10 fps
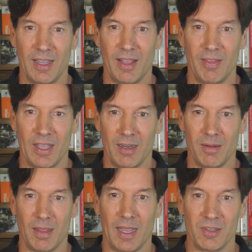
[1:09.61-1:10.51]
and
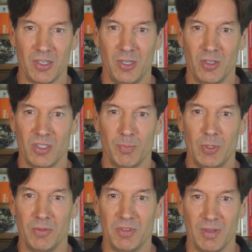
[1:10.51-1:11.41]
then execute
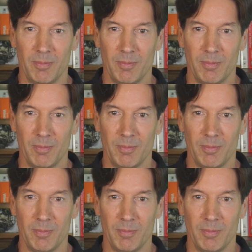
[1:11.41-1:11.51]
spoofs,